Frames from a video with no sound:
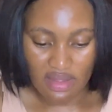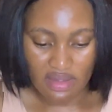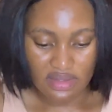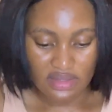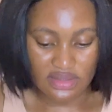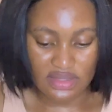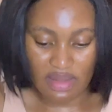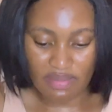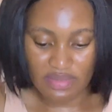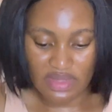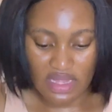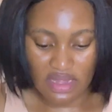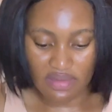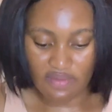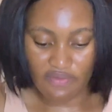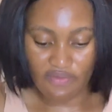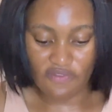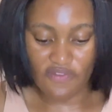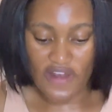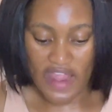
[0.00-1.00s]
something
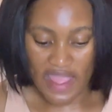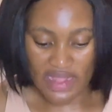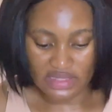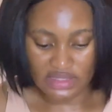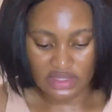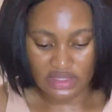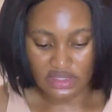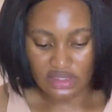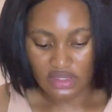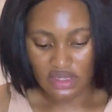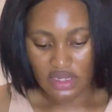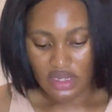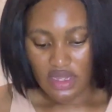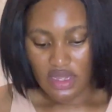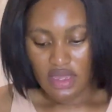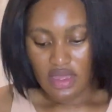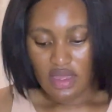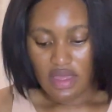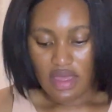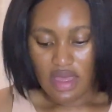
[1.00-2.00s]
flat
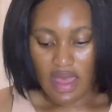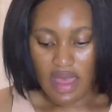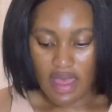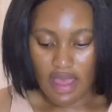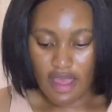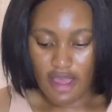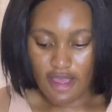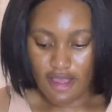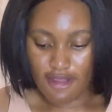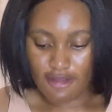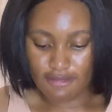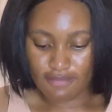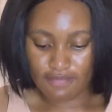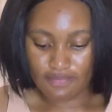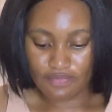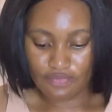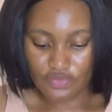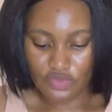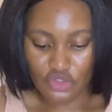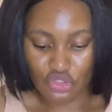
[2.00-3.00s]

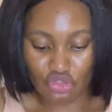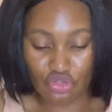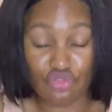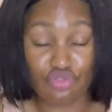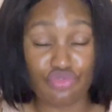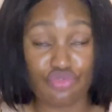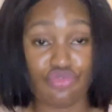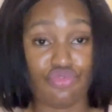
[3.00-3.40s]
to